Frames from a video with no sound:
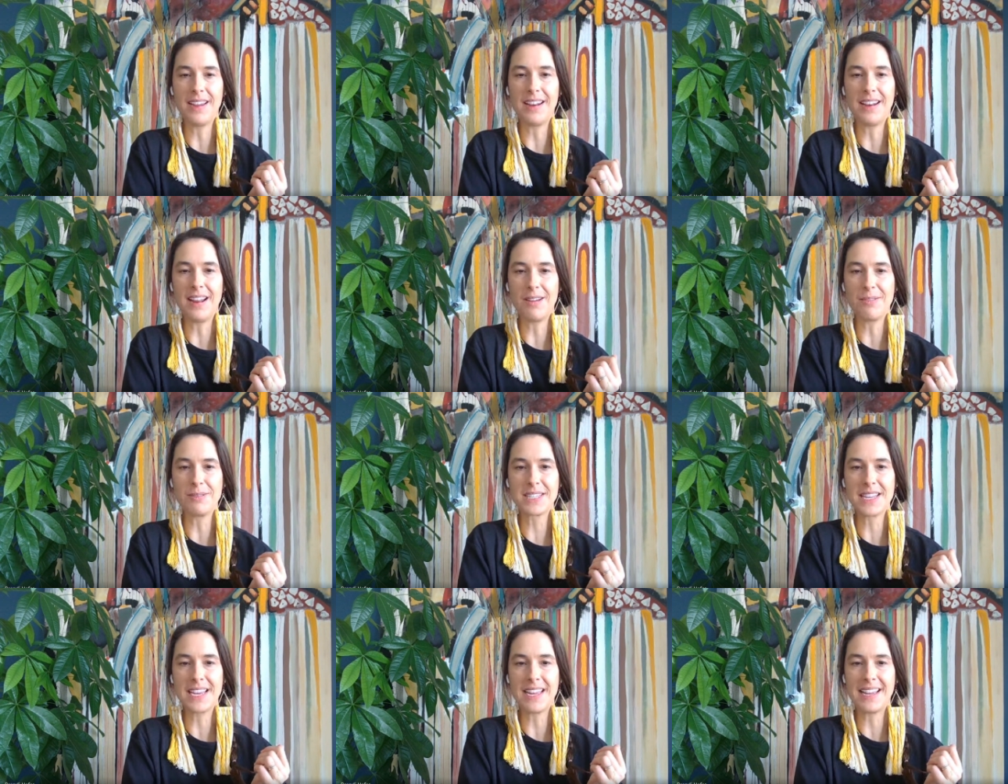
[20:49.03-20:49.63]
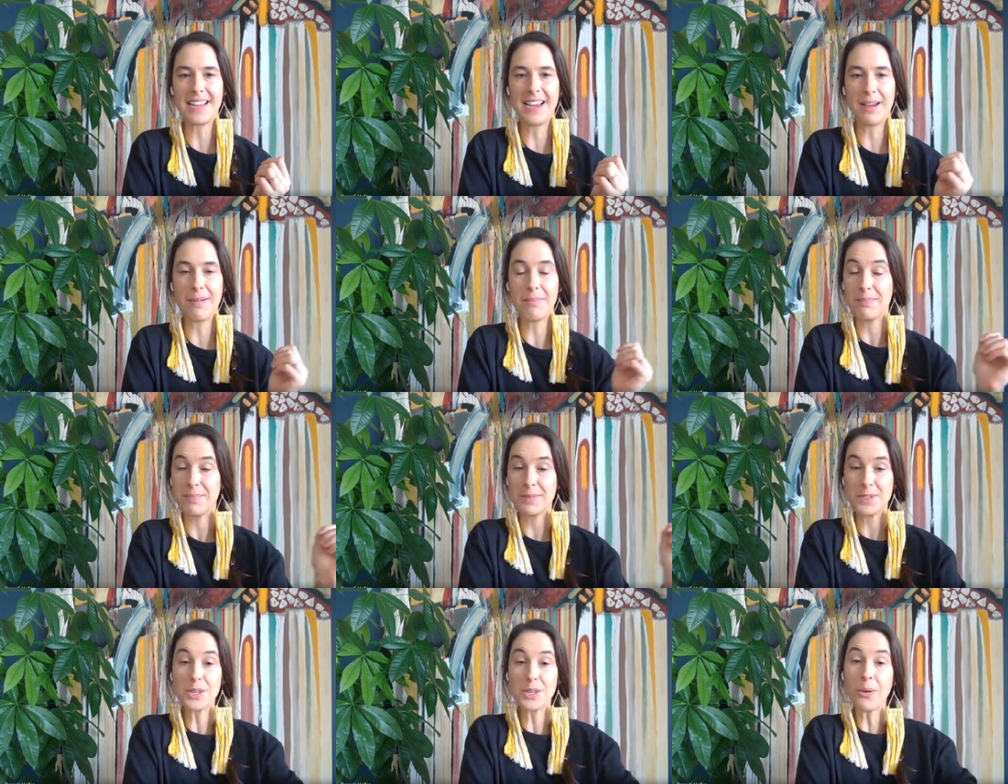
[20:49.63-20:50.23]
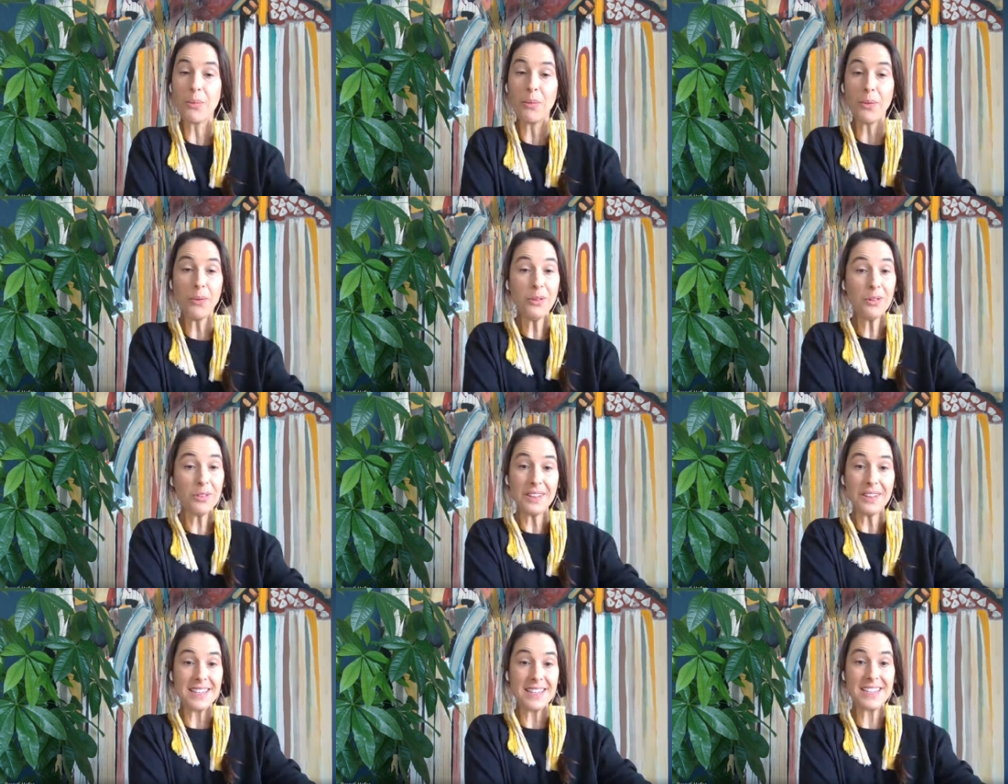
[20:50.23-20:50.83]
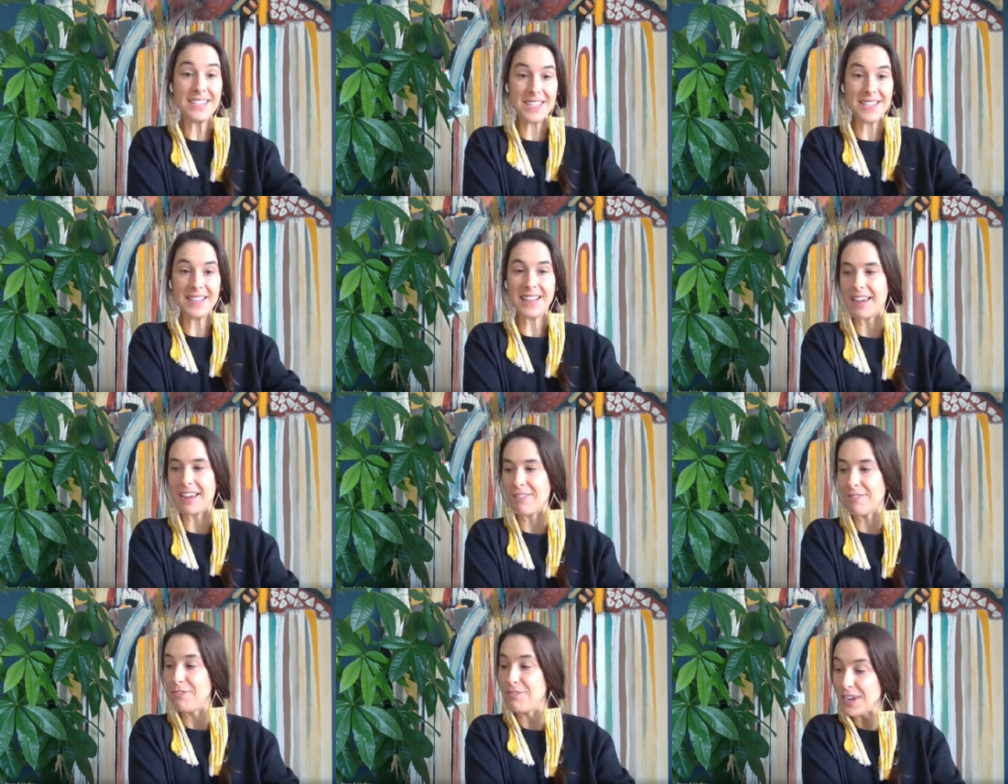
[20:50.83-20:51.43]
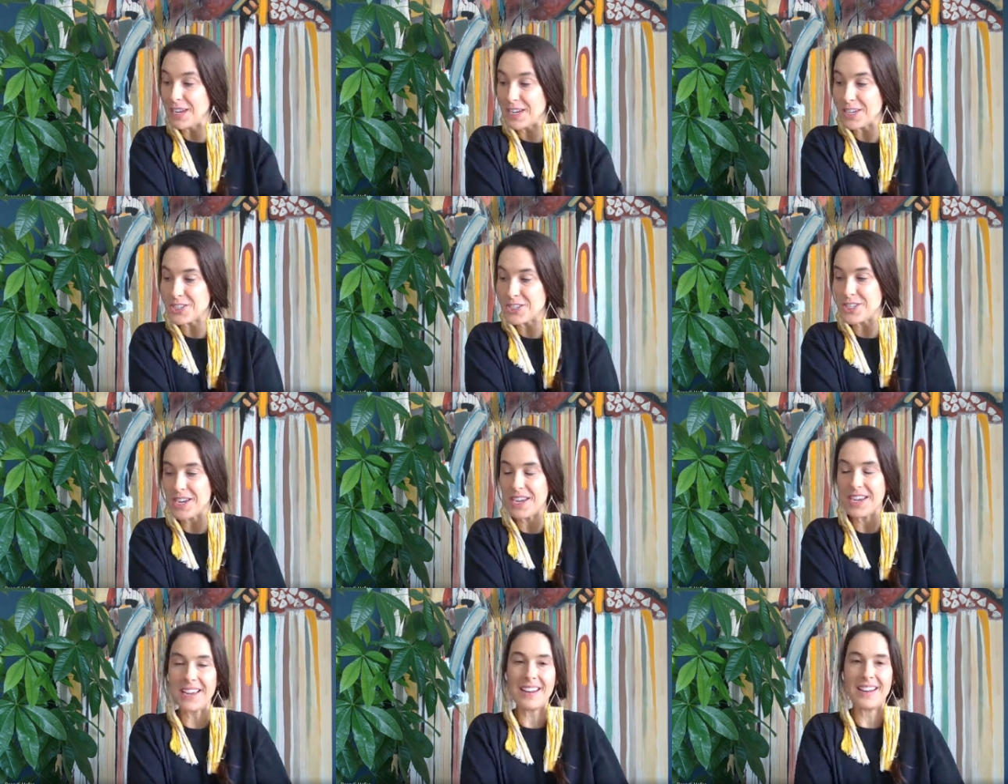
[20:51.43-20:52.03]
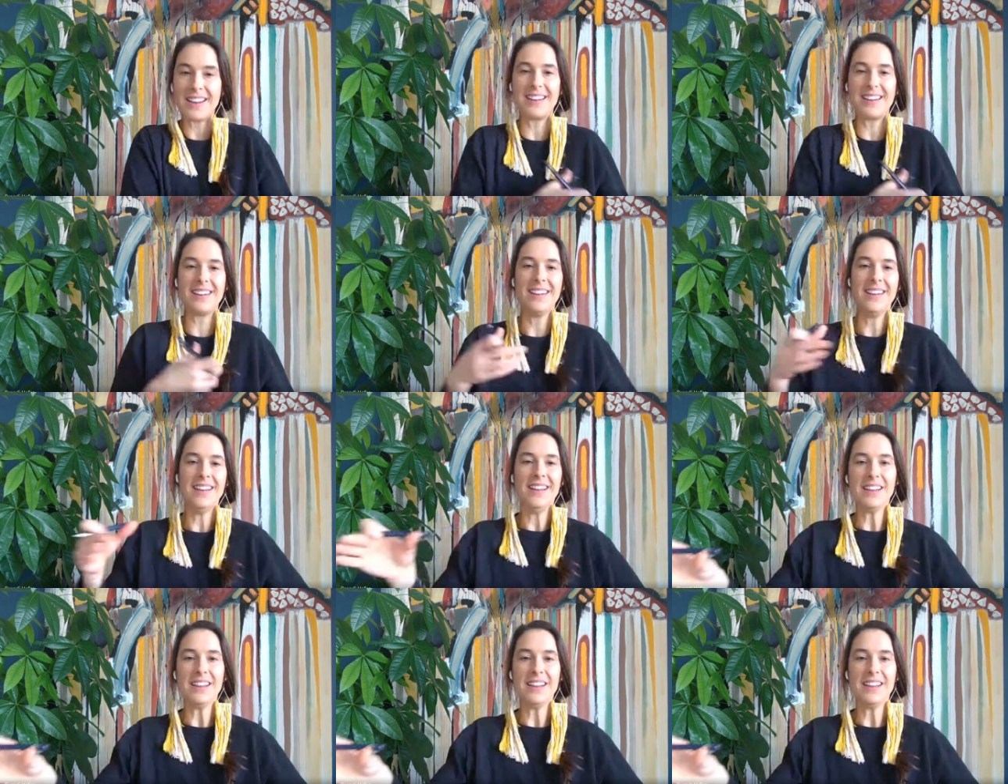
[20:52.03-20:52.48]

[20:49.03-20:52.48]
And I was getting up so early to like finish it. And,